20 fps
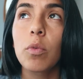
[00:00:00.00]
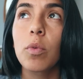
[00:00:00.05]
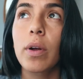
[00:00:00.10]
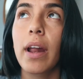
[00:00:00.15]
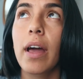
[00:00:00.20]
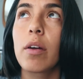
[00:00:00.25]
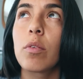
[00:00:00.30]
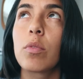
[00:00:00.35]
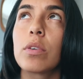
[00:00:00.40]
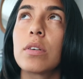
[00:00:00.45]
When
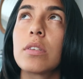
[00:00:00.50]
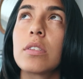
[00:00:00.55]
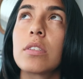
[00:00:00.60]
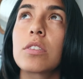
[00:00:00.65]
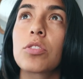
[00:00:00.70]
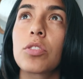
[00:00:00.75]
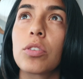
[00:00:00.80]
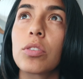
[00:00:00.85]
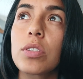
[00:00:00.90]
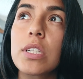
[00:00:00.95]
I was
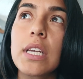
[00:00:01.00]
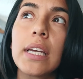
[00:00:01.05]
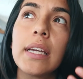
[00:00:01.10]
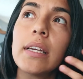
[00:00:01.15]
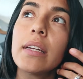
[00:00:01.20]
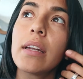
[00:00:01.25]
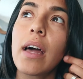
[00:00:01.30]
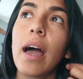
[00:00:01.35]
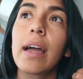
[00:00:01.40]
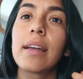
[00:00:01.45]

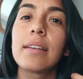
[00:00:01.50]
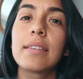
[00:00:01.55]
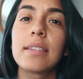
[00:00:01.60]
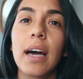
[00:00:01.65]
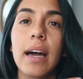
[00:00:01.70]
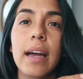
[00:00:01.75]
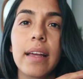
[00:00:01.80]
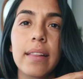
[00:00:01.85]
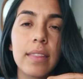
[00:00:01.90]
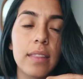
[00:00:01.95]
13, I
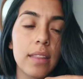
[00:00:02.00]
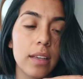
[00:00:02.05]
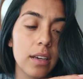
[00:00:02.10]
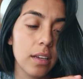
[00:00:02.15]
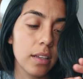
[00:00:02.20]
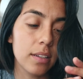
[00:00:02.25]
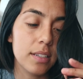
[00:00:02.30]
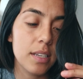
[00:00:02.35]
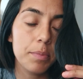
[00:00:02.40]
dyed the